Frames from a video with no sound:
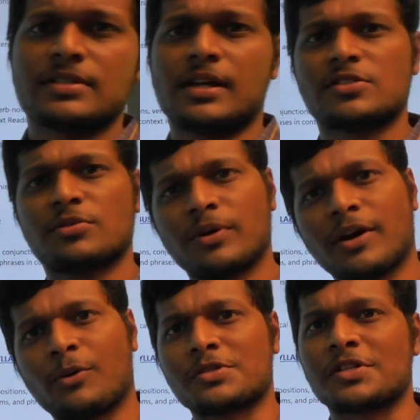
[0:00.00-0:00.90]
also we
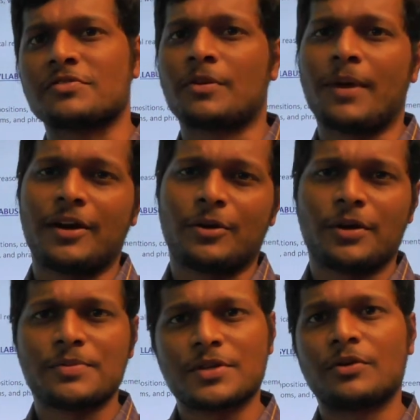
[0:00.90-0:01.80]
have questions from
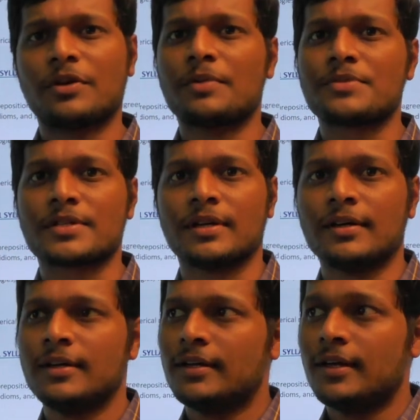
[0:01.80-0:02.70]
antonyms, synonyms,
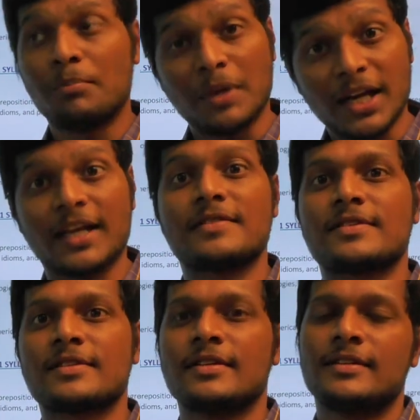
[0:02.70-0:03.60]

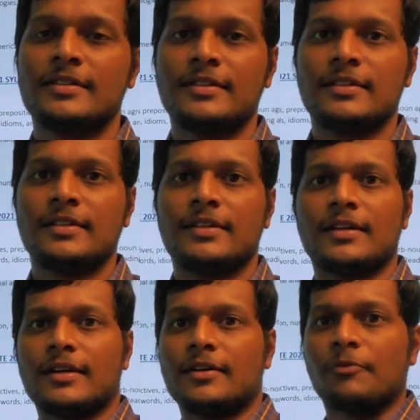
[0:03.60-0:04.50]
meanings,
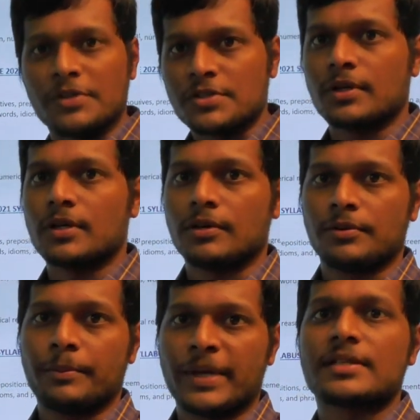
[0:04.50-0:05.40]
which
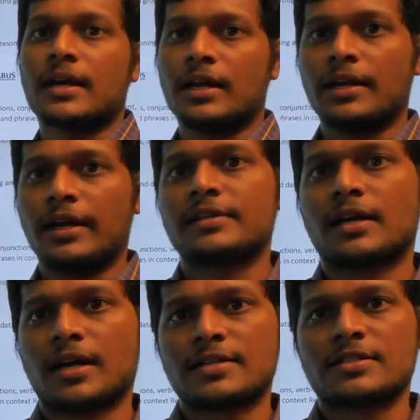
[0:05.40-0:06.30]
basically need the
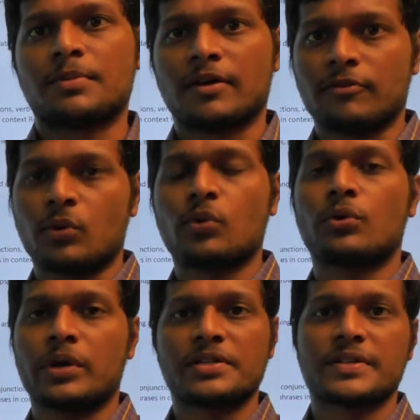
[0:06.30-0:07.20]
concept of root
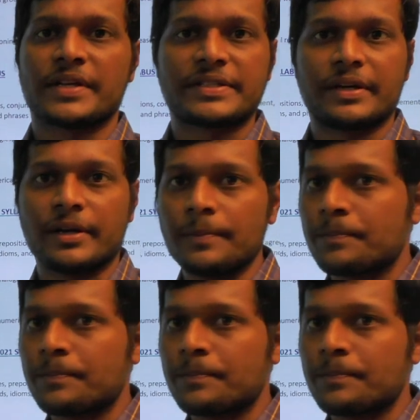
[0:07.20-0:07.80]
words etc.